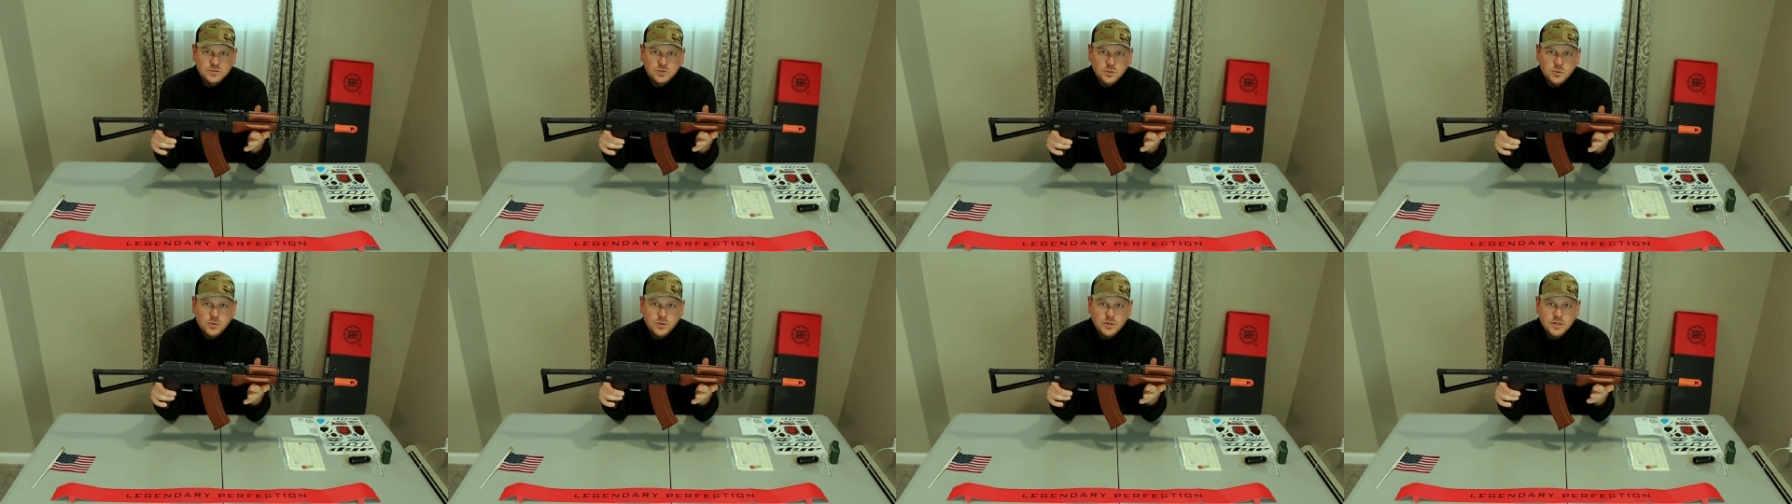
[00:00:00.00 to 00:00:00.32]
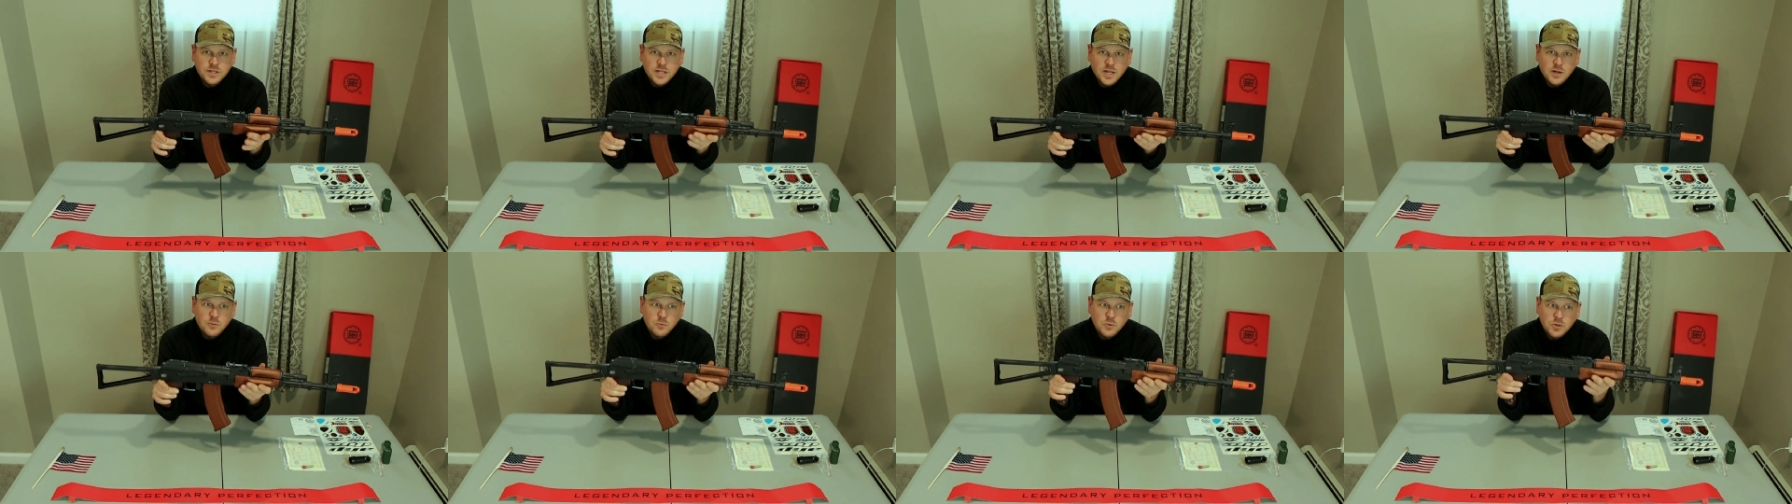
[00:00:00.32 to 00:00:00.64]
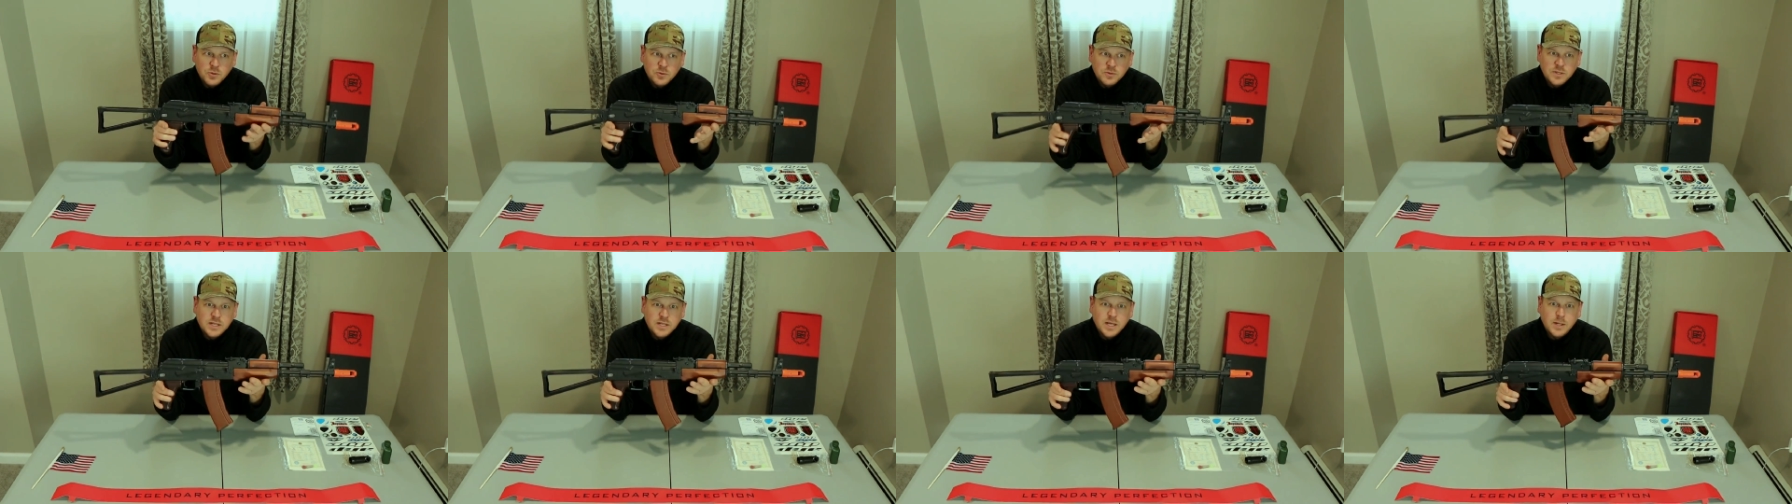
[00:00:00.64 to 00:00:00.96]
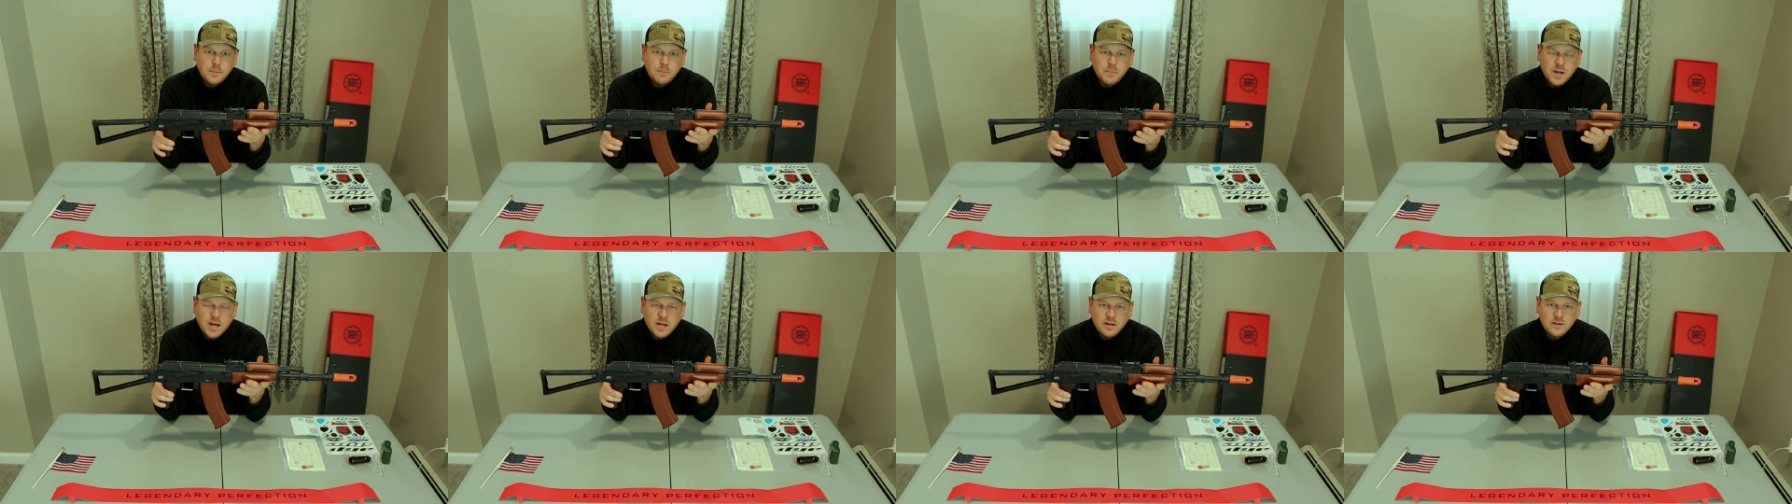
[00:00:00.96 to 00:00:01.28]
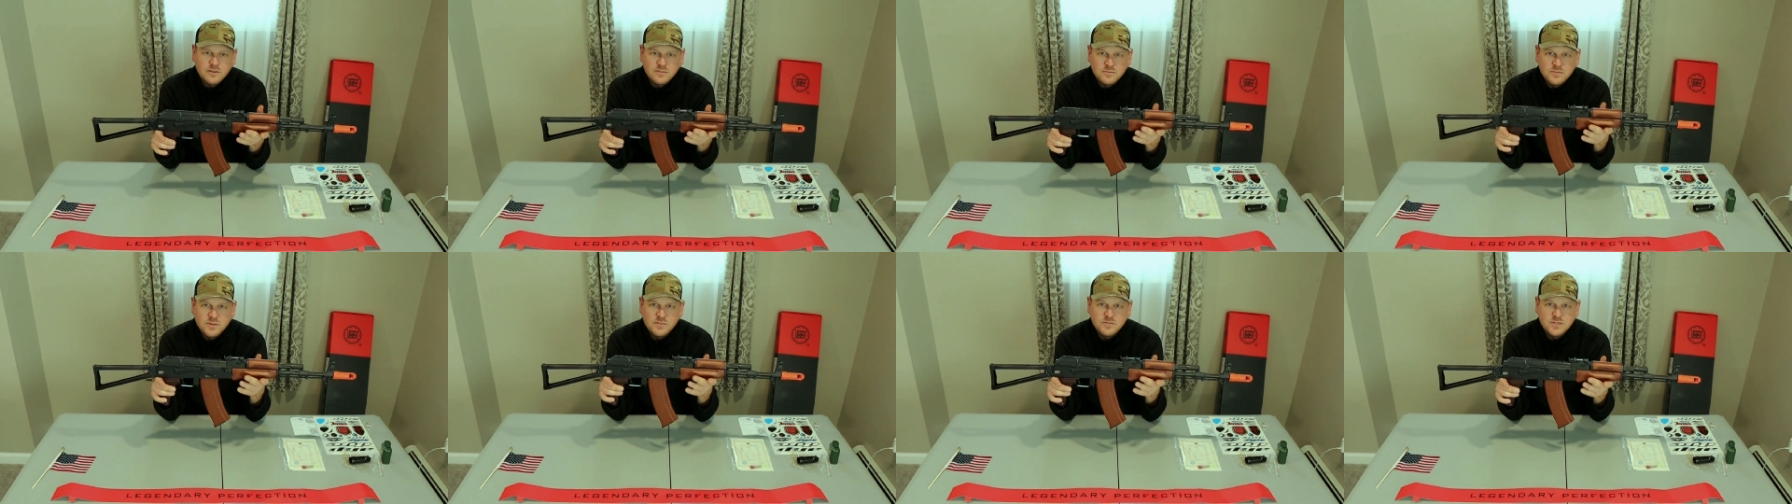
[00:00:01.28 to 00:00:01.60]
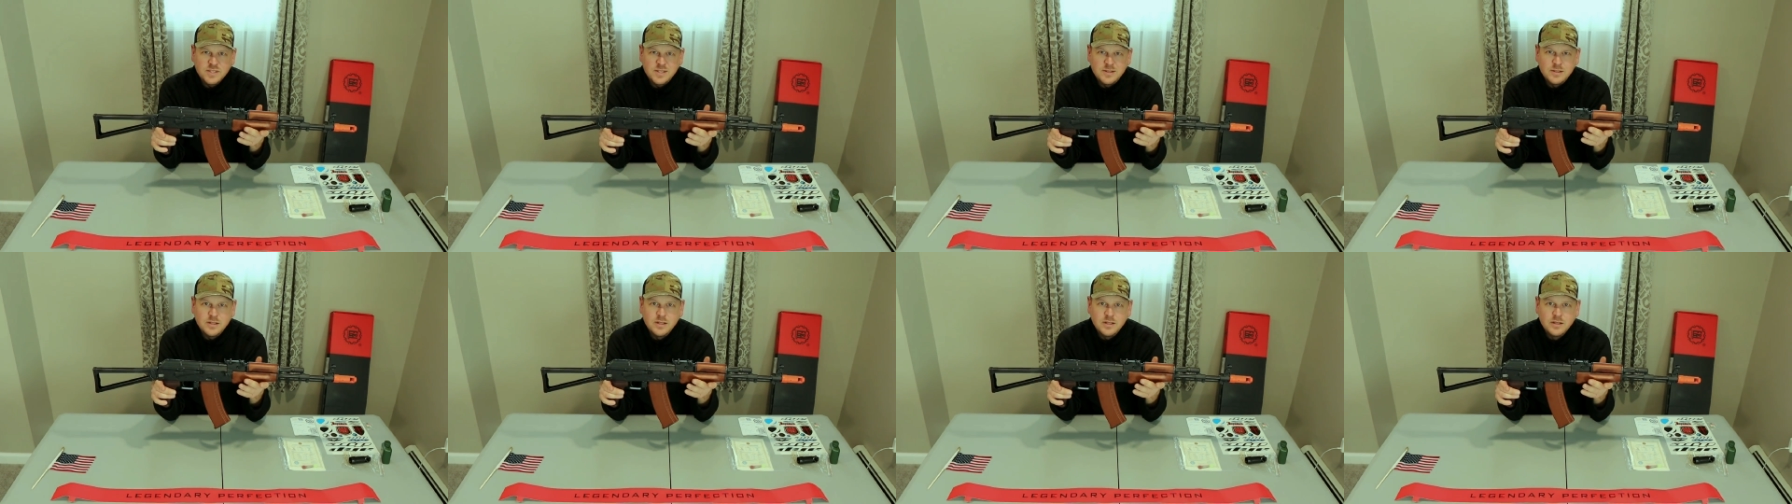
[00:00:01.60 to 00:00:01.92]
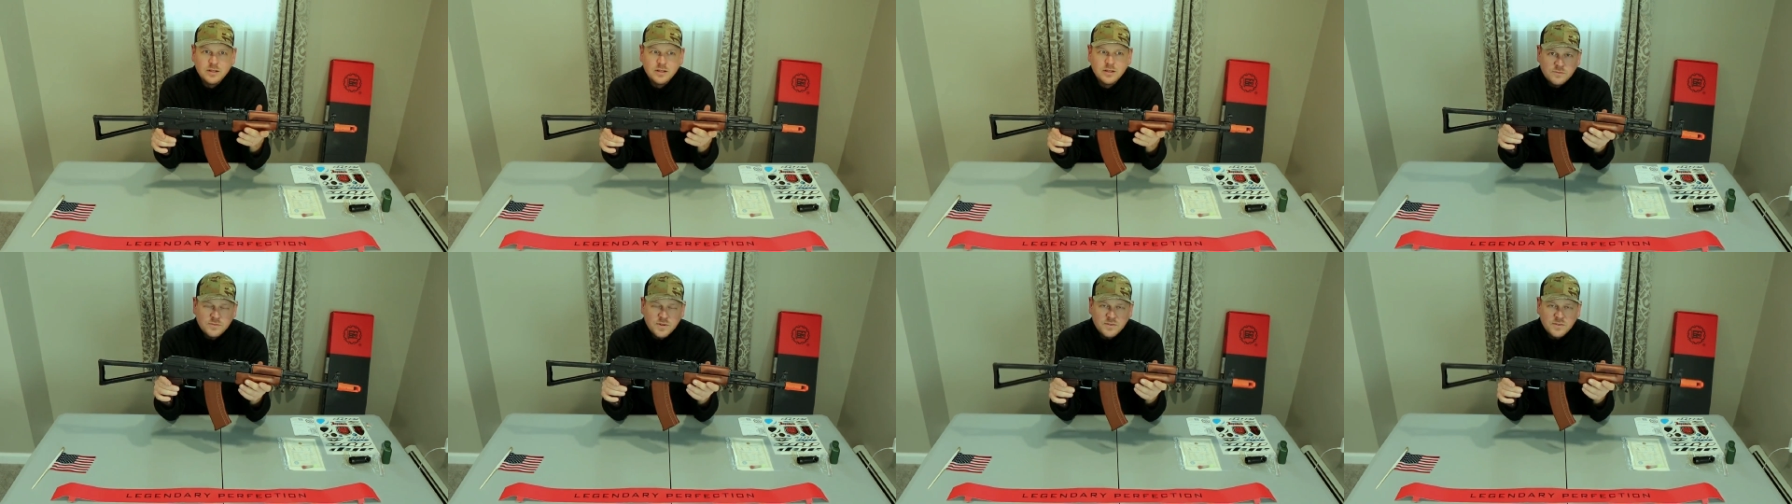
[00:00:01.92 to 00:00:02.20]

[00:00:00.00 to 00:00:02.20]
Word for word: store that we would get about a 50,